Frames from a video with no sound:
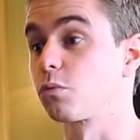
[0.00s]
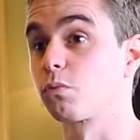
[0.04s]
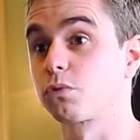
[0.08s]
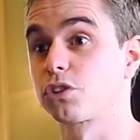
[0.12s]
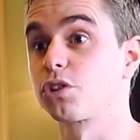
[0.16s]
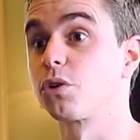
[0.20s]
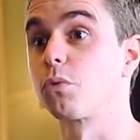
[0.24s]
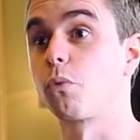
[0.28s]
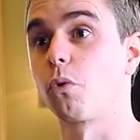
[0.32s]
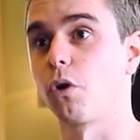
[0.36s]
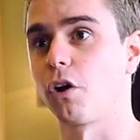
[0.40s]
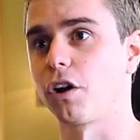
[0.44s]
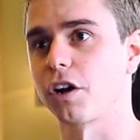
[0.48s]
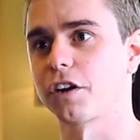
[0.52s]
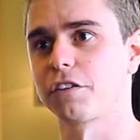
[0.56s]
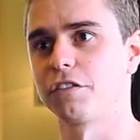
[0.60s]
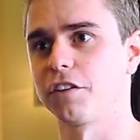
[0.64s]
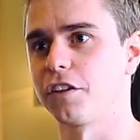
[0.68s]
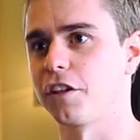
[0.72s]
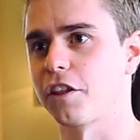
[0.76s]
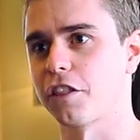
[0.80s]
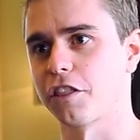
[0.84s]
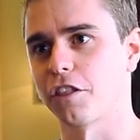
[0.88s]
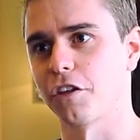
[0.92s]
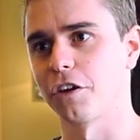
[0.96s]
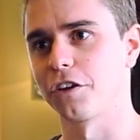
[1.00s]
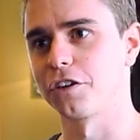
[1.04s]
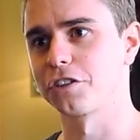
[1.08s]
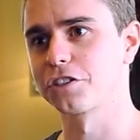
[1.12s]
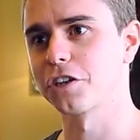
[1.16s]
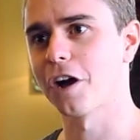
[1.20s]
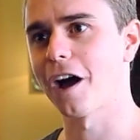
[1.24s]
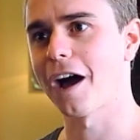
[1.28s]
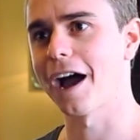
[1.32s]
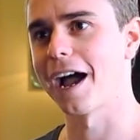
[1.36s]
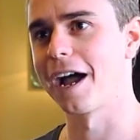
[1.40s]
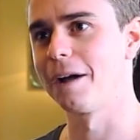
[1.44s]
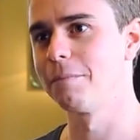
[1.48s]
to work for the third
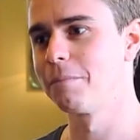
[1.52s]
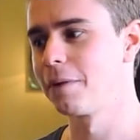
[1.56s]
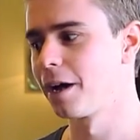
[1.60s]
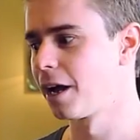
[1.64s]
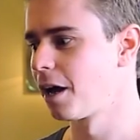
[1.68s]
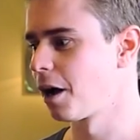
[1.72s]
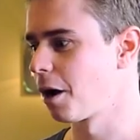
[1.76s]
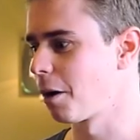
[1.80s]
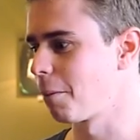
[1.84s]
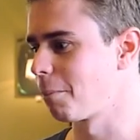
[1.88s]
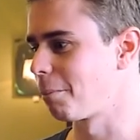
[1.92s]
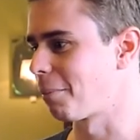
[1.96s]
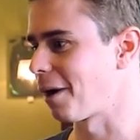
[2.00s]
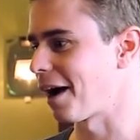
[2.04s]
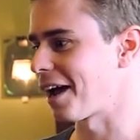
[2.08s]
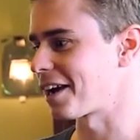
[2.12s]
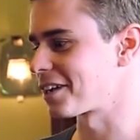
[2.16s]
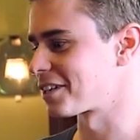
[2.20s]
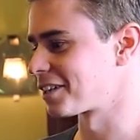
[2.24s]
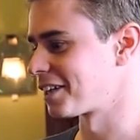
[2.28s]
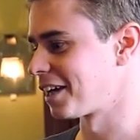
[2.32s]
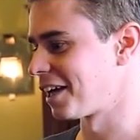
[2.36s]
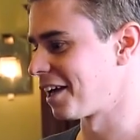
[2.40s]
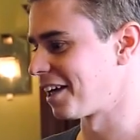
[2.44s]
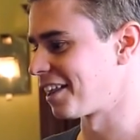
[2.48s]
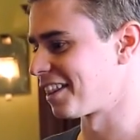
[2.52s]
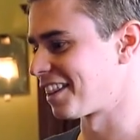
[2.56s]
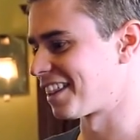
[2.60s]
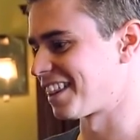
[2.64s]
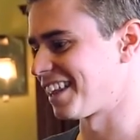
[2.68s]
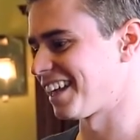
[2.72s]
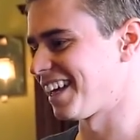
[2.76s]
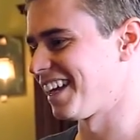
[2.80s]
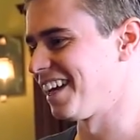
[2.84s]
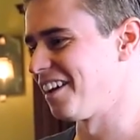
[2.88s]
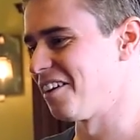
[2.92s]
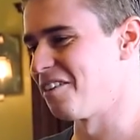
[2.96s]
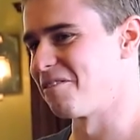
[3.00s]
time. But
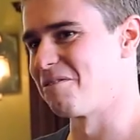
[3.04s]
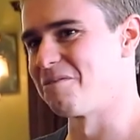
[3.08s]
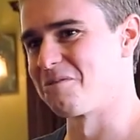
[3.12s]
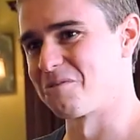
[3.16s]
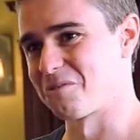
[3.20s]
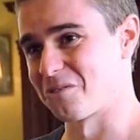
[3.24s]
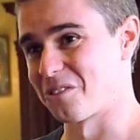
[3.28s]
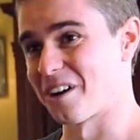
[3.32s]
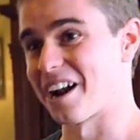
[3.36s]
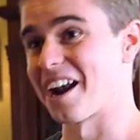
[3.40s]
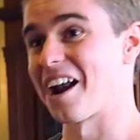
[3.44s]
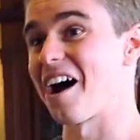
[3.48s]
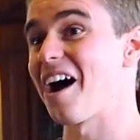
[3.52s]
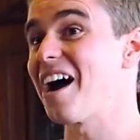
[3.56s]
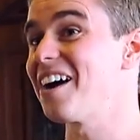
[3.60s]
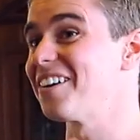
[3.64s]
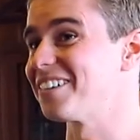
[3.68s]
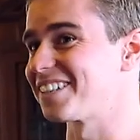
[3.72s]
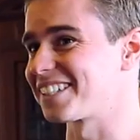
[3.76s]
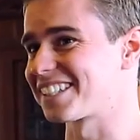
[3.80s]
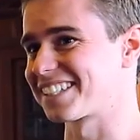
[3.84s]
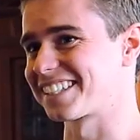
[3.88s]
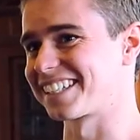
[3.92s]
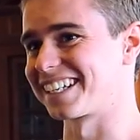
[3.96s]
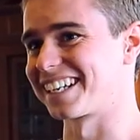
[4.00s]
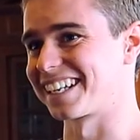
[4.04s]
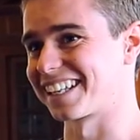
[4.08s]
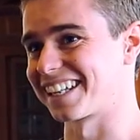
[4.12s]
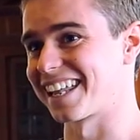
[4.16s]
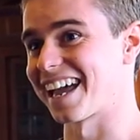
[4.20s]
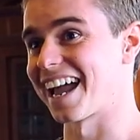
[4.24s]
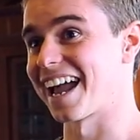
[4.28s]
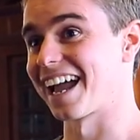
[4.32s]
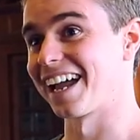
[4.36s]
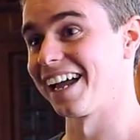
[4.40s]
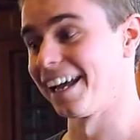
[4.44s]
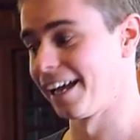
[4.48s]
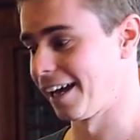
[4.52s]
when I was sitting
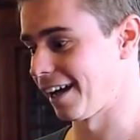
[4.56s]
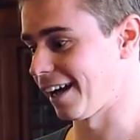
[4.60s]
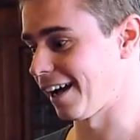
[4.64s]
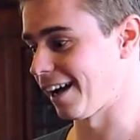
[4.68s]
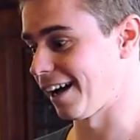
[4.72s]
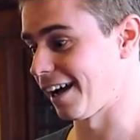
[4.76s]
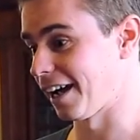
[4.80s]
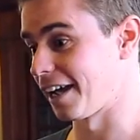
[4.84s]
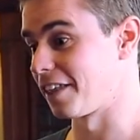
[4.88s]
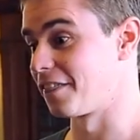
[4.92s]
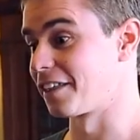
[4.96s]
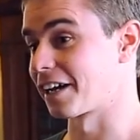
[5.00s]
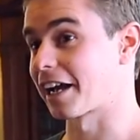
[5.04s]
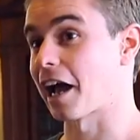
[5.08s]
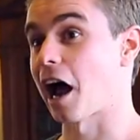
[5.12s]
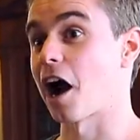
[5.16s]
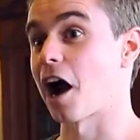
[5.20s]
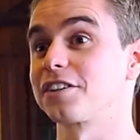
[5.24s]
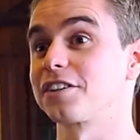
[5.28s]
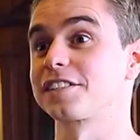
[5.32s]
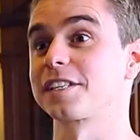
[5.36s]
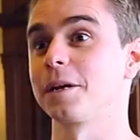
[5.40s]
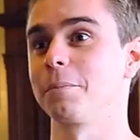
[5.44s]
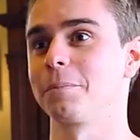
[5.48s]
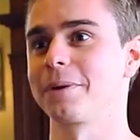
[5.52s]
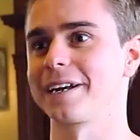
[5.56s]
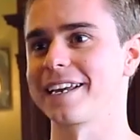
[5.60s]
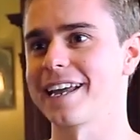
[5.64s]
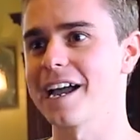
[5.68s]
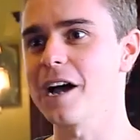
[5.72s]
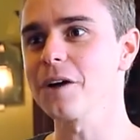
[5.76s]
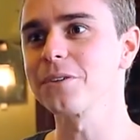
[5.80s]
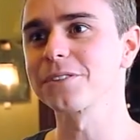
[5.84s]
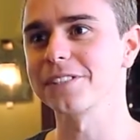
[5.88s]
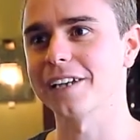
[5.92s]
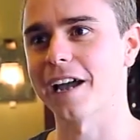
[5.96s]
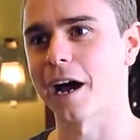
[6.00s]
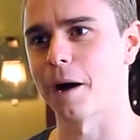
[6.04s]
there in the and somebody
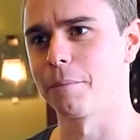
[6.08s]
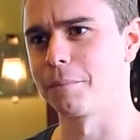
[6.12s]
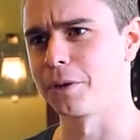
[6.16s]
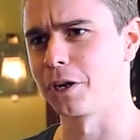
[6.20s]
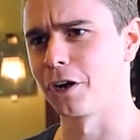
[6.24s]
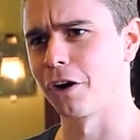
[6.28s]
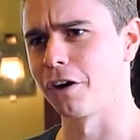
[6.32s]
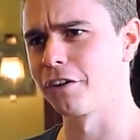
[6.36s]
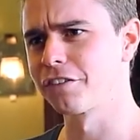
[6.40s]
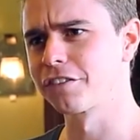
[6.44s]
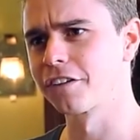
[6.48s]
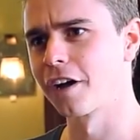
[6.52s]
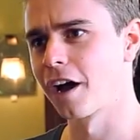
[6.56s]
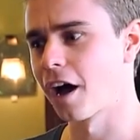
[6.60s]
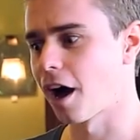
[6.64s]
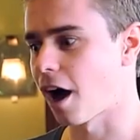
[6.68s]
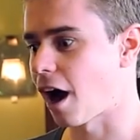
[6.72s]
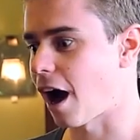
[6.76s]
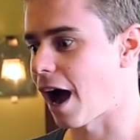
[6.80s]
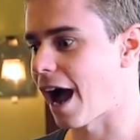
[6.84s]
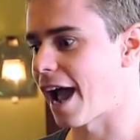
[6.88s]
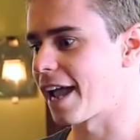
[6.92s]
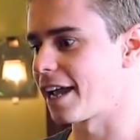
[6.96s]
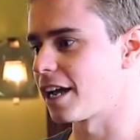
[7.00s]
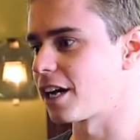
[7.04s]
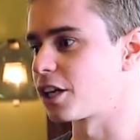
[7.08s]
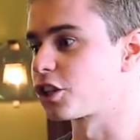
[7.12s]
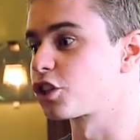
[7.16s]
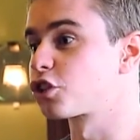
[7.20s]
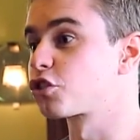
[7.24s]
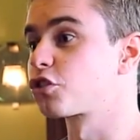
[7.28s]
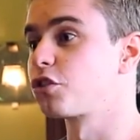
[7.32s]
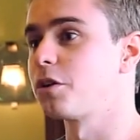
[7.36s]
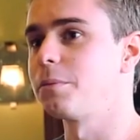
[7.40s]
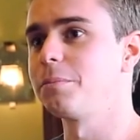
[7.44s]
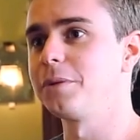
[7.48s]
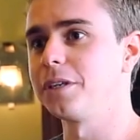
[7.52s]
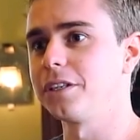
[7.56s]
else cut me off, I
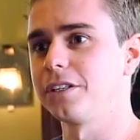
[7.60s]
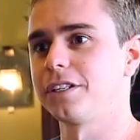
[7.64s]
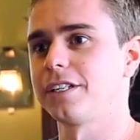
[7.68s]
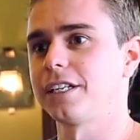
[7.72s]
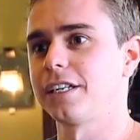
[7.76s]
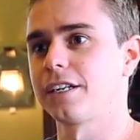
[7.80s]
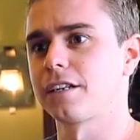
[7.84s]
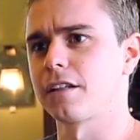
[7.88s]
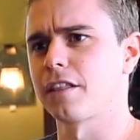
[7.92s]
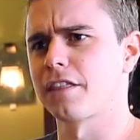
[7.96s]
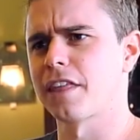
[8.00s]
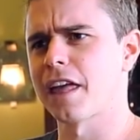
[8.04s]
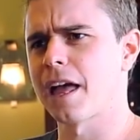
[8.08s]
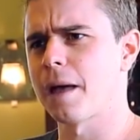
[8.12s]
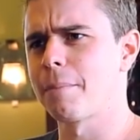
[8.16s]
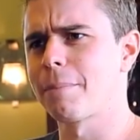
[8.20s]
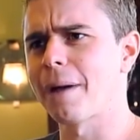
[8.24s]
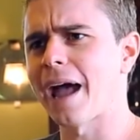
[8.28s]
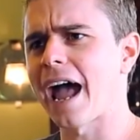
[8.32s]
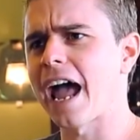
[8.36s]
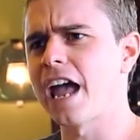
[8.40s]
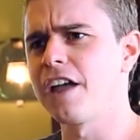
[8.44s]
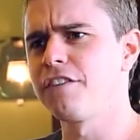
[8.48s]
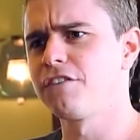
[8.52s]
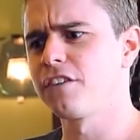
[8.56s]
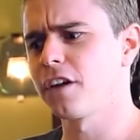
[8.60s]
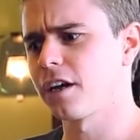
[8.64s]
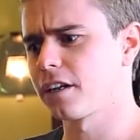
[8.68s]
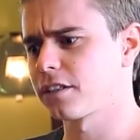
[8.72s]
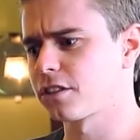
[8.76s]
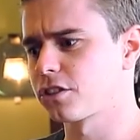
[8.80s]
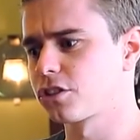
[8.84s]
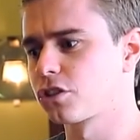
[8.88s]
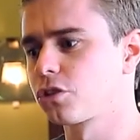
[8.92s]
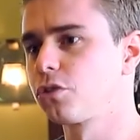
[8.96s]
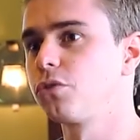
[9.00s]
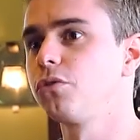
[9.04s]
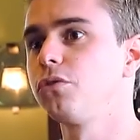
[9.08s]
attributed their behavior
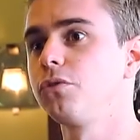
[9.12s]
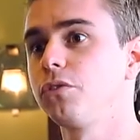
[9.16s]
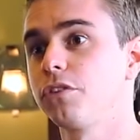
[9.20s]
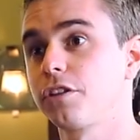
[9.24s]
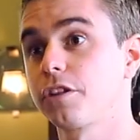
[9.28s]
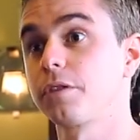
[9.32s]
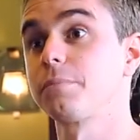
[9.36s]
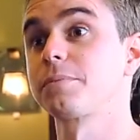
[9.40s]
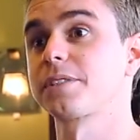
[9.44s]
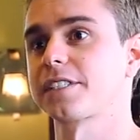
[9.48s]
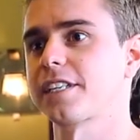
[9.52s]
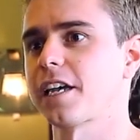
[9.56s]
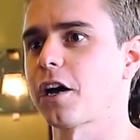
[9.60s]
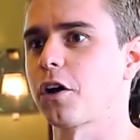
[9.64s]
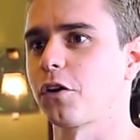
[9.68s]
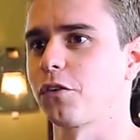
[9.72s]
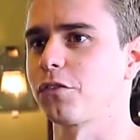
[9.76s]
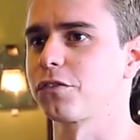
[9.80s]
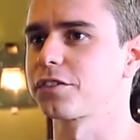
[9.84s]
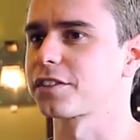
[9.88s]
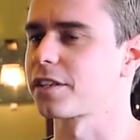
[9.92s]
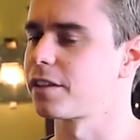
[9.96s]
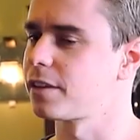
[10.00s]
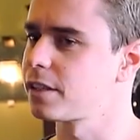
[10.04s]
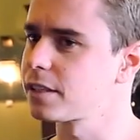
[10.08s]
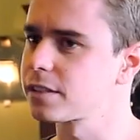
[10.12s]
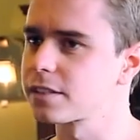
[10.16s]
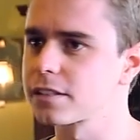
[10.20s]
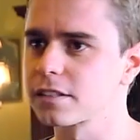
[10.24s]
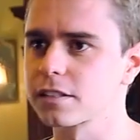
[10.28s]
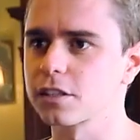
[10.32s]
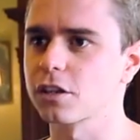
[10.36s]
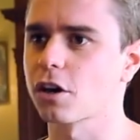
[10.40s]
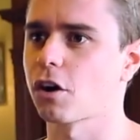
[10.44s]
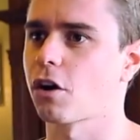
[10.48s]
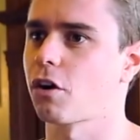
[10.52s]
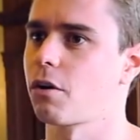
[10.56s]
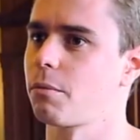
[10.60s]
to themselves. And this is
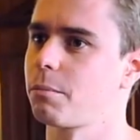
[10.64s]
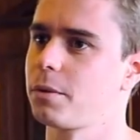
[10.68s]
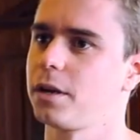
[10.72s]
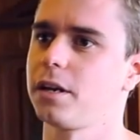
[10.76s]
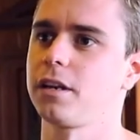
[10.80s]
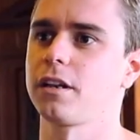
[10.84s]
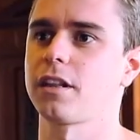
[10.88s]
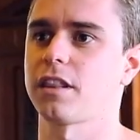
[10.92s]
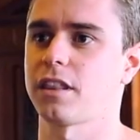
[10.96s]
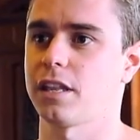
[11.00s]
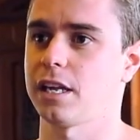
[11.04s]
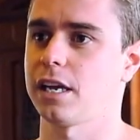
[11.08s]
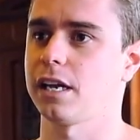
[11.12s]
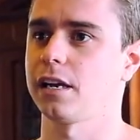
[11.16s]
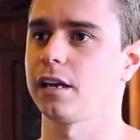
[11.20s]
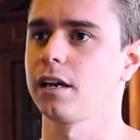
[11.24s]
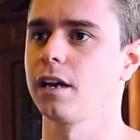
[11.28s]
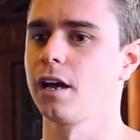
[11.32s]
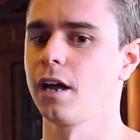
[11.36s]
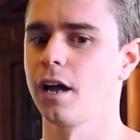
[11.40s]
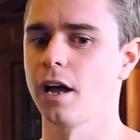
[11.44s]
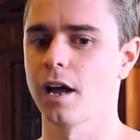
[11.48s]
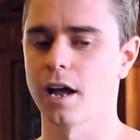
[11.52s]
a common thing.